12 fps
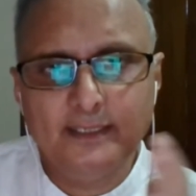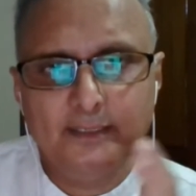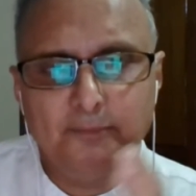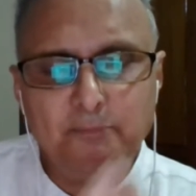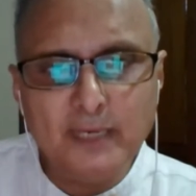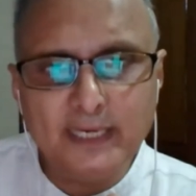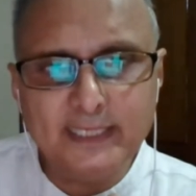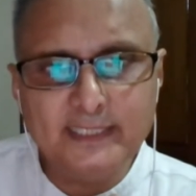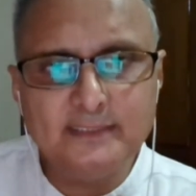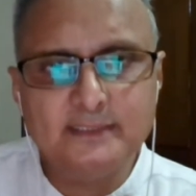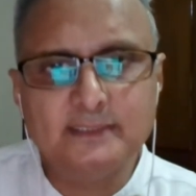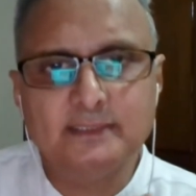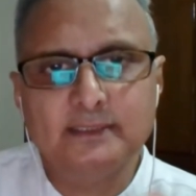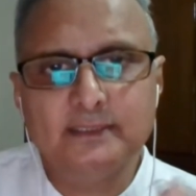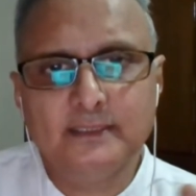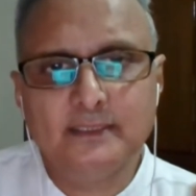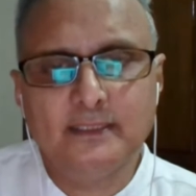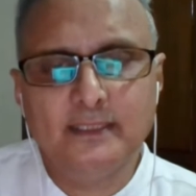uh, mind,
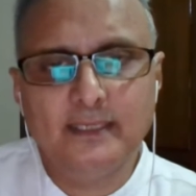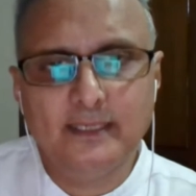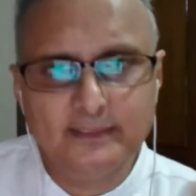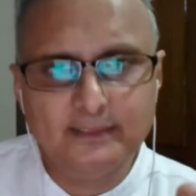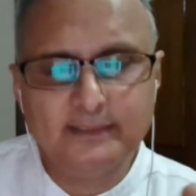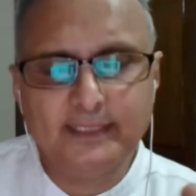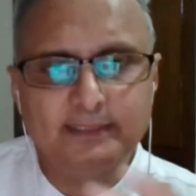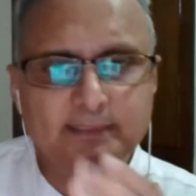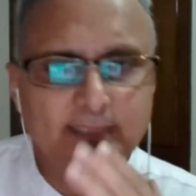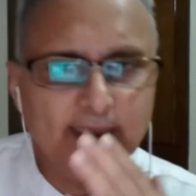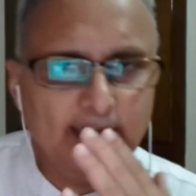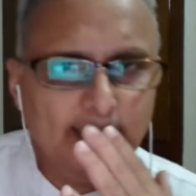and other things.